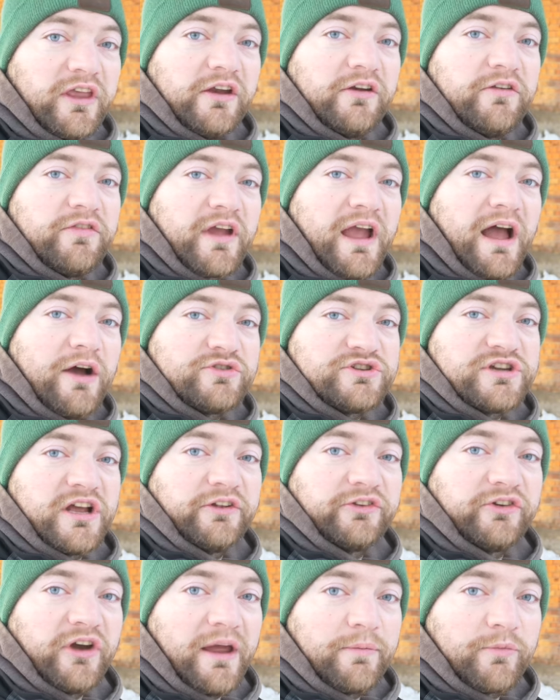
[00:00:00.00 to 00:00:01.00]
here in the cow
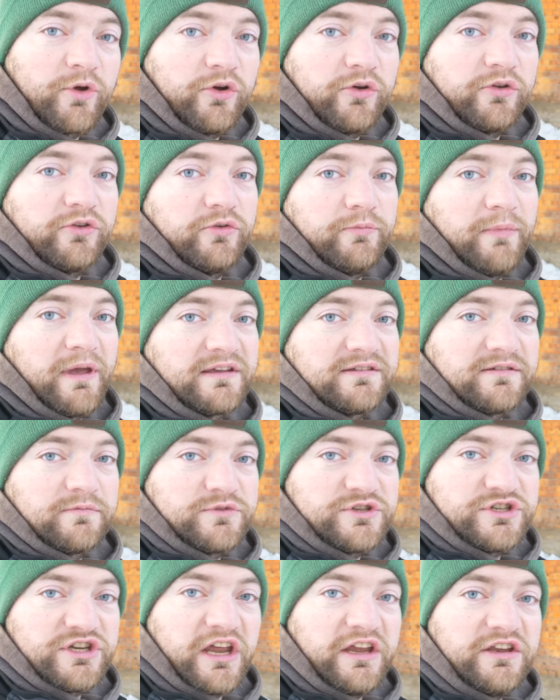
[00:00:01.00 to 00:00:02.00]
shelter, I'm going to make
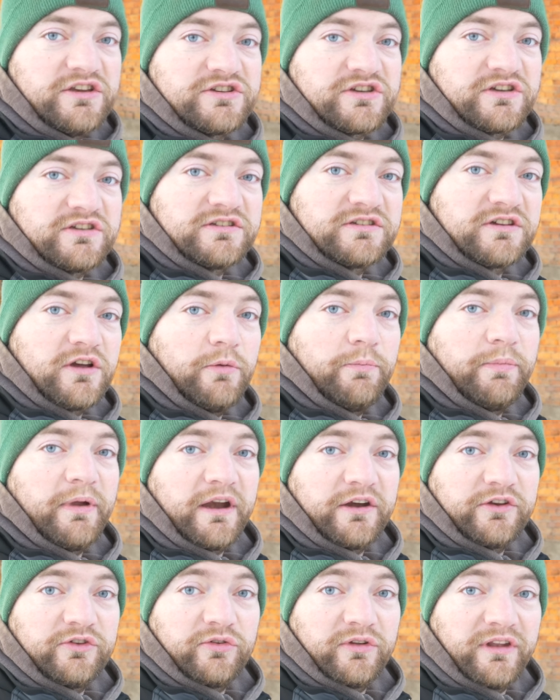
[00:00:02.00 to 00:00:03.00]
some changes
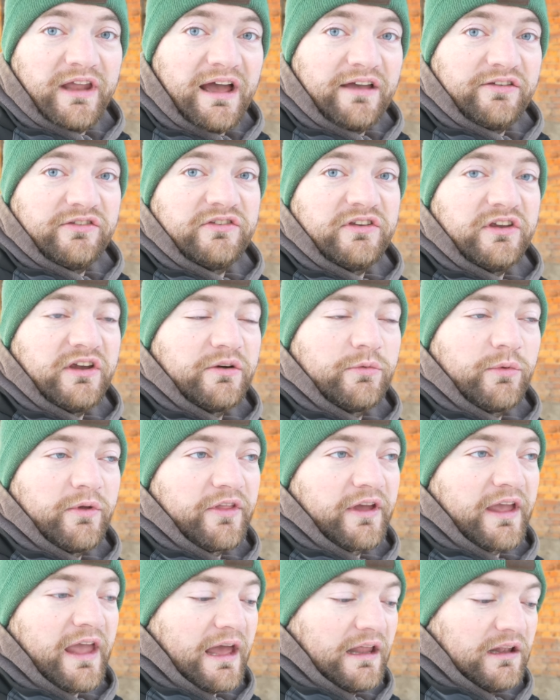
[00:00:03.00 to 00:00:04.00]
compared to last year
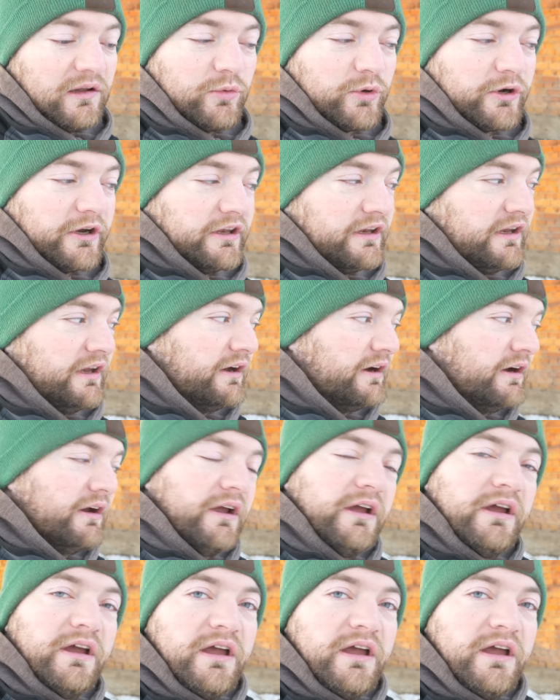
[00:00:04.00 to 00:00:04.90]
when the cattle were in here.